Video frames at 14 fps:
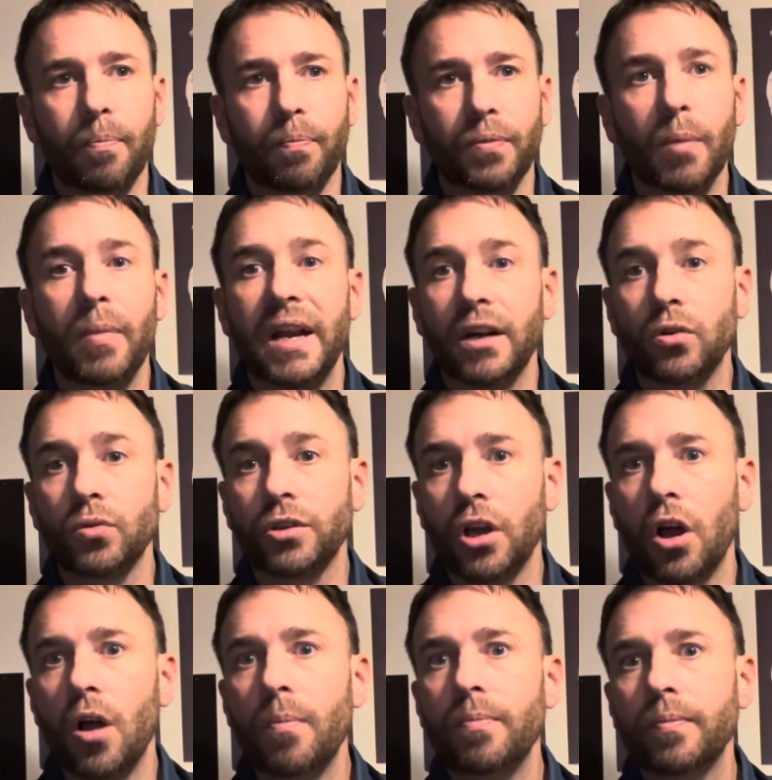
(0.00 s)
medical
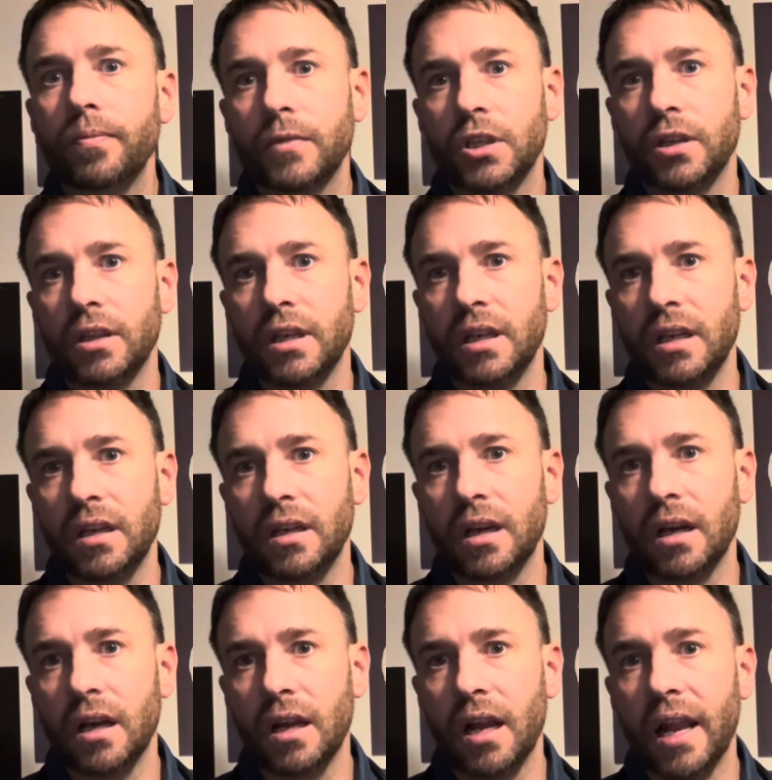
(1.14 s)
term to the
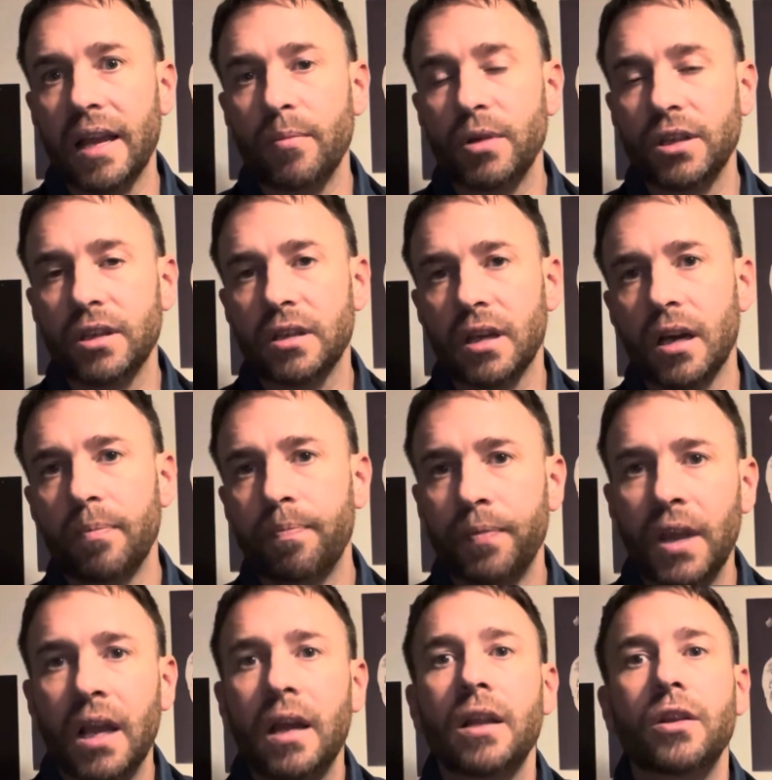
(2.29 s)
layman's term,
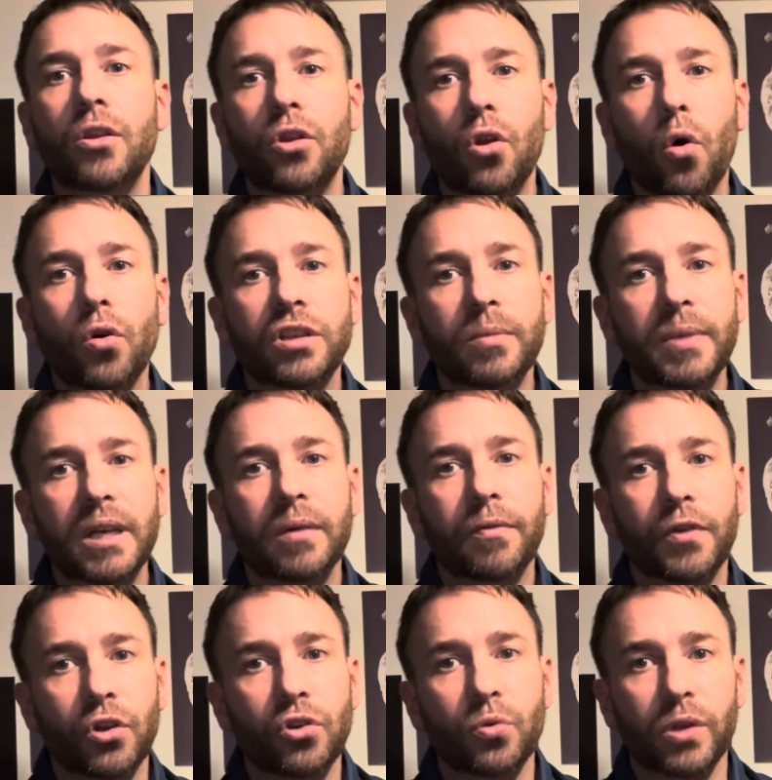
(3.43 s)
not to be
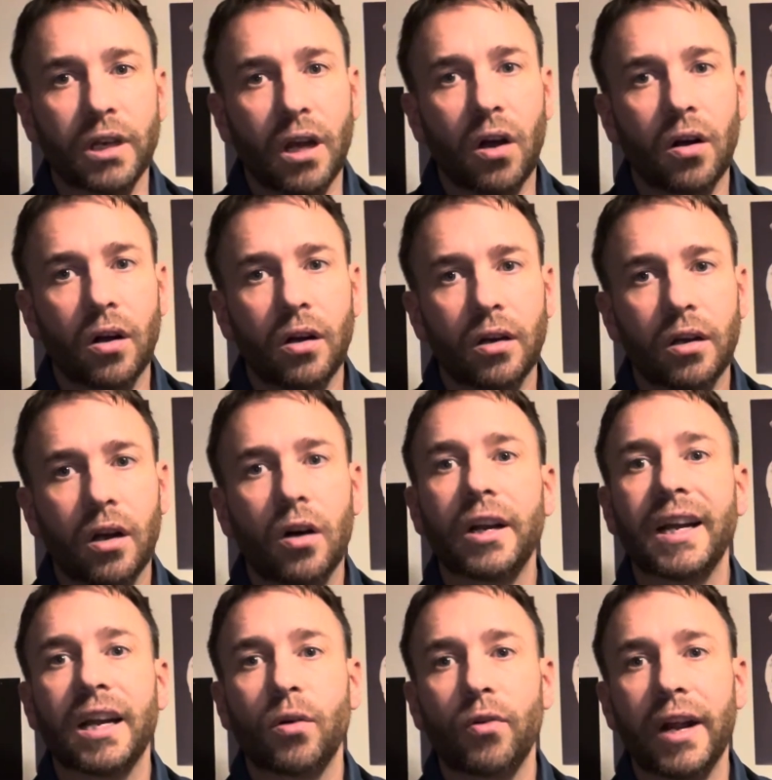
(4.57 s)
confused with a
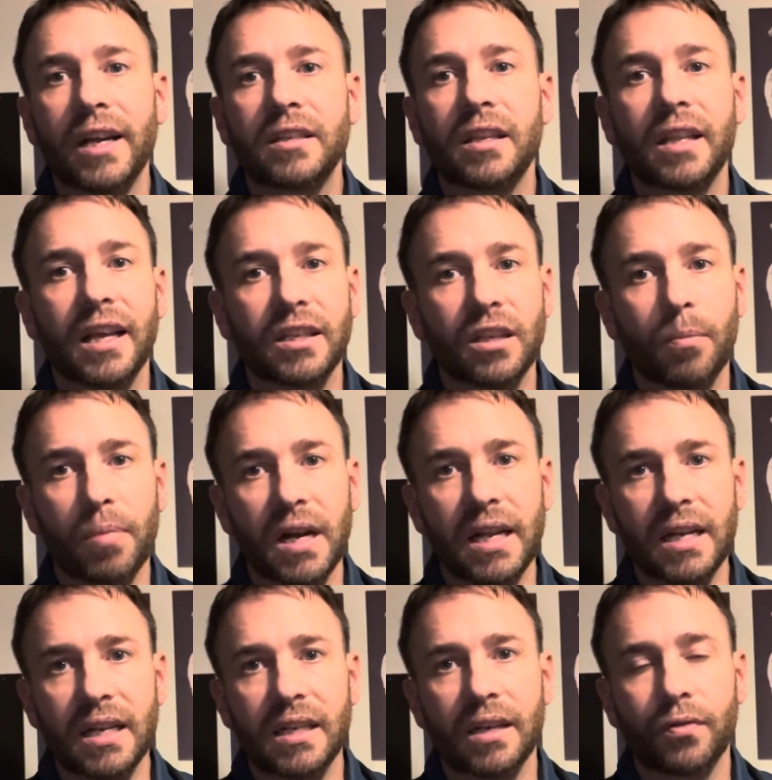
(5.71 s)
cardiac arrest. That's
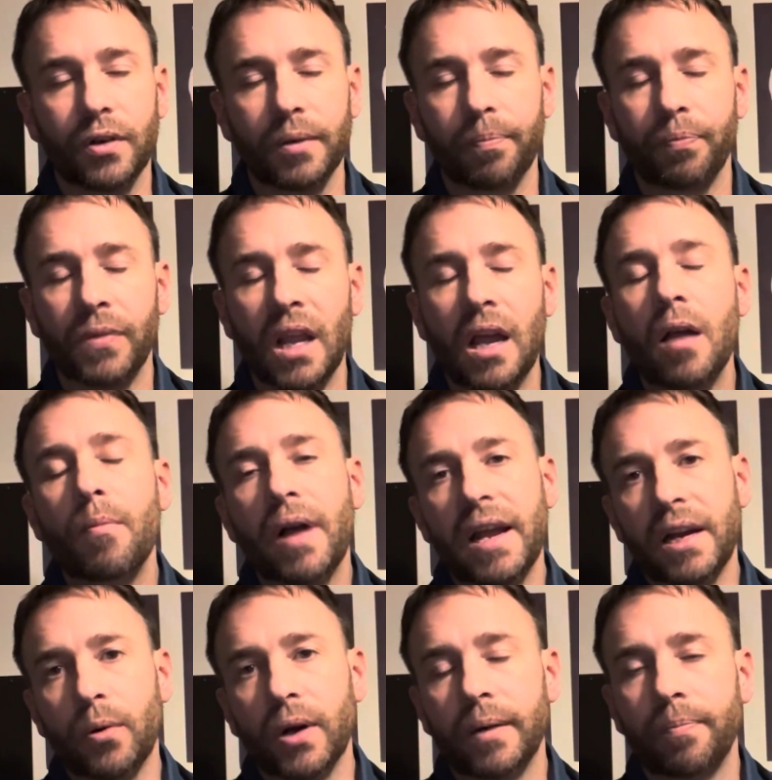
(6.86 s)
completely different. But
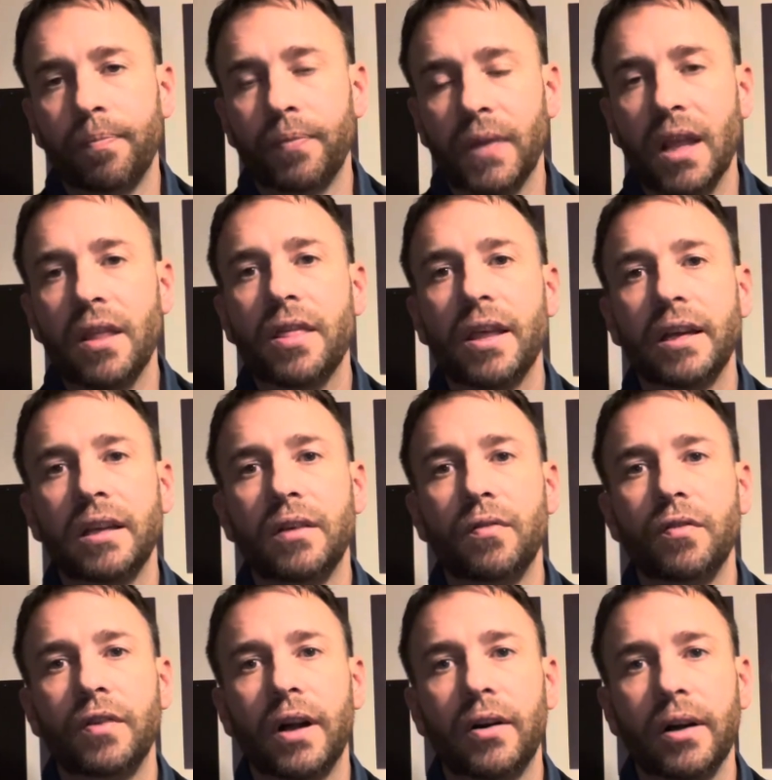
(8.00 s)
anyway, thank you
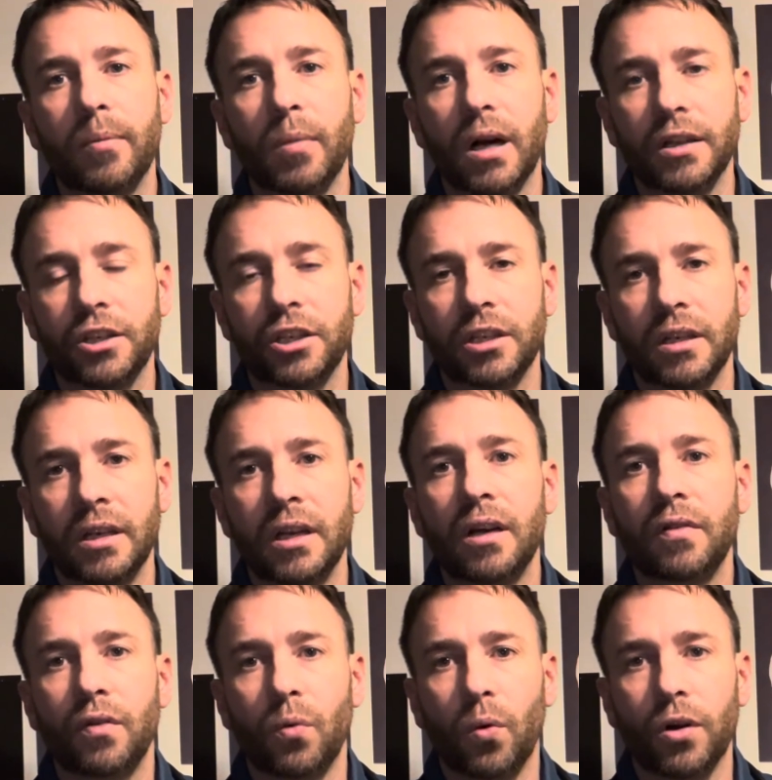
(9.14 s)
very much
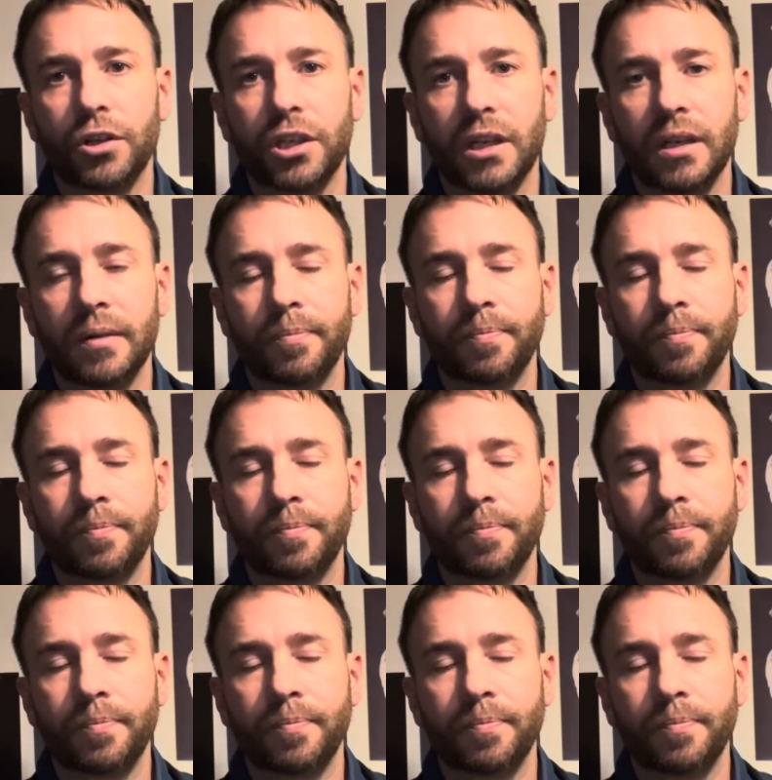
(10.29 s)
for watching,